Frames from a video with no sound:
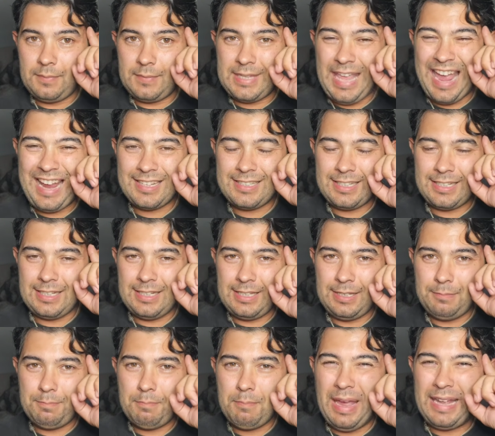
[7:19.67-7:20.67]

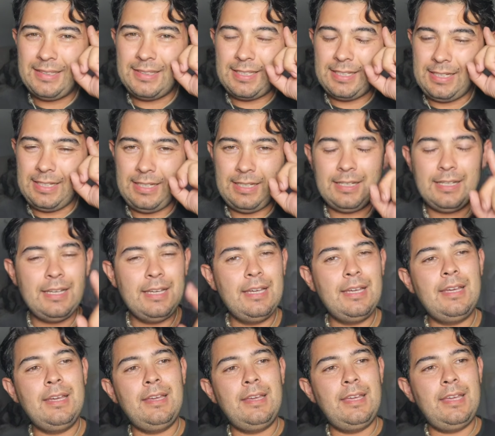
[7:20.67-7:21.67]
Tactically, mentally,
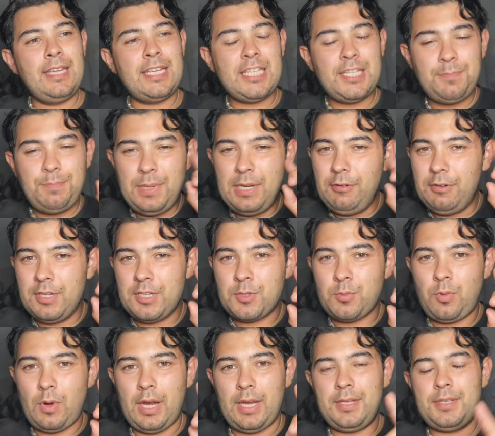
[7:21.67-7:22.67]
experience
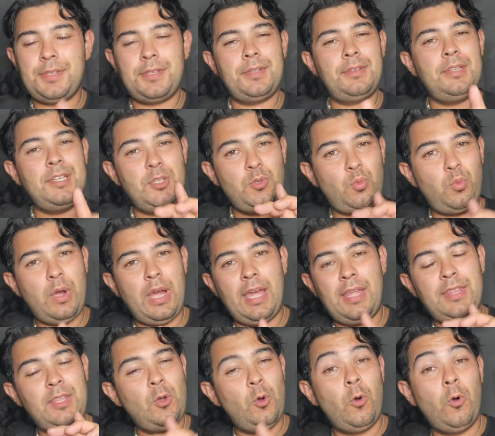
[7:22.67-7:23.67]
wise, is where
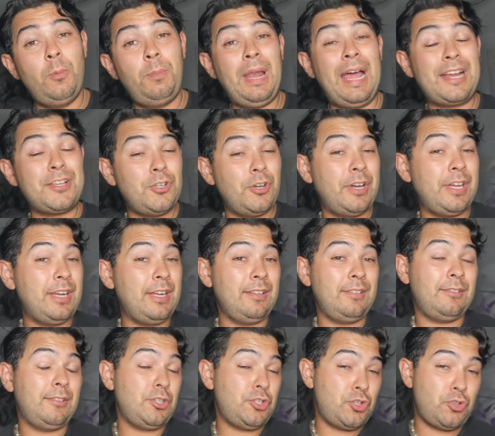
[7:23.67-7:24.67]
the All Blacks are going to
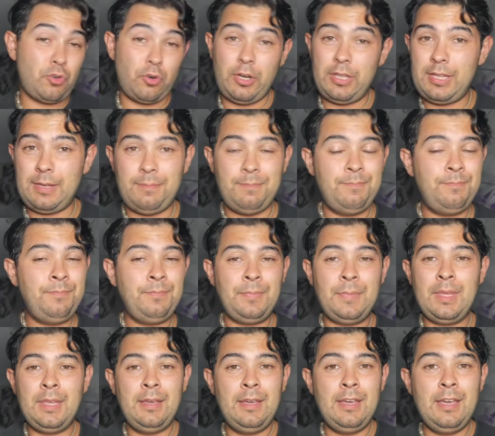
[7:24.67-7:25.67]
destroy them.
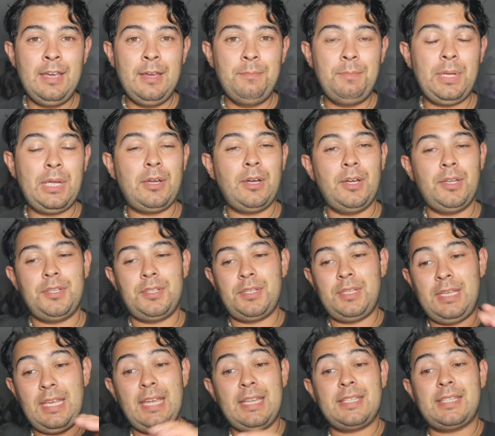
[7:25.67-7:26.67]
Because
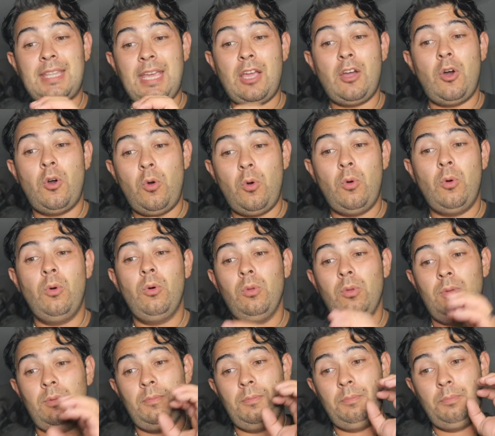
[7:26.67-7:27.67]
yes, they are
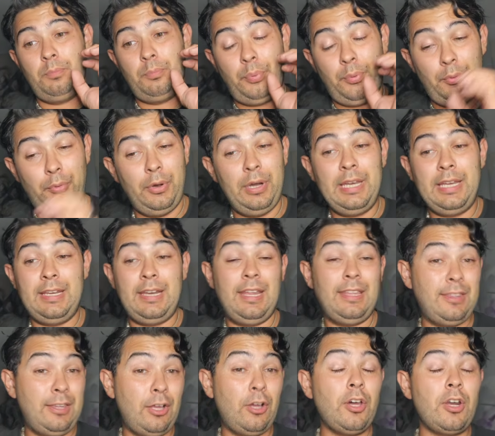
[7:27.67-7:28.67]
all brilliant
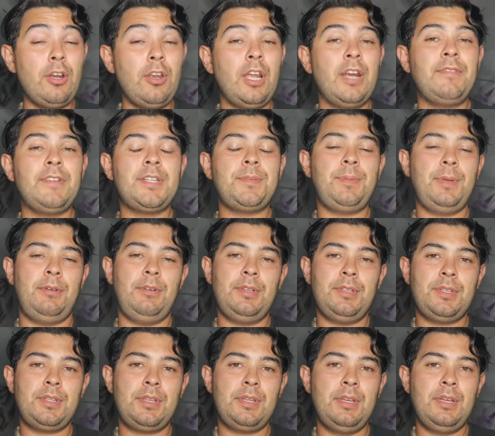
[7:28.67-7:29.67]
and they got a lot of
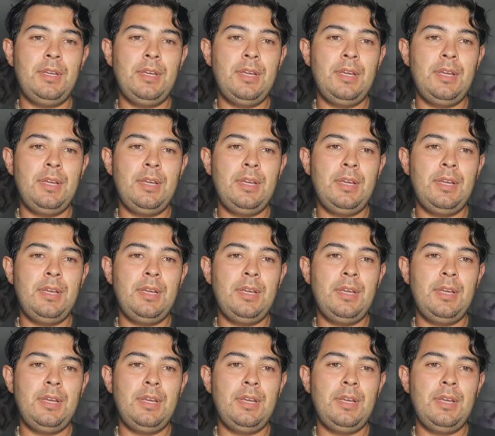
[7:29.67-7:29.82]
experience.